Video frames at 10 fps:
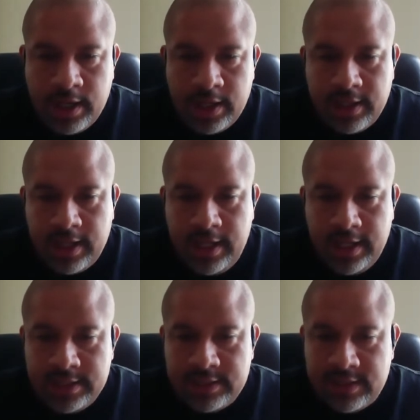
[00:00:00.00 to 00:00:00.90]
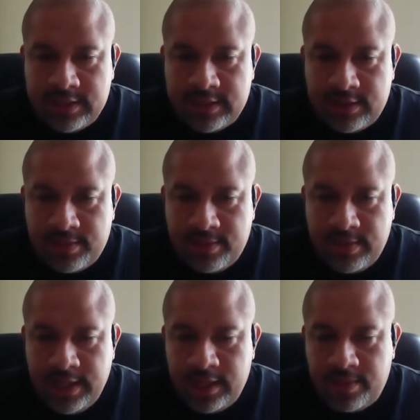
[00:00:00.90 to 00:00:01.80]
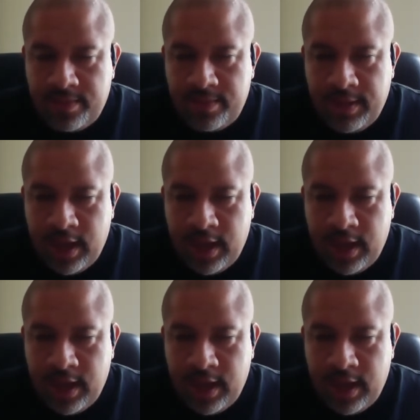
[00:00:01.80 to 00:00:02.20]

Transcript: the heating system needed to be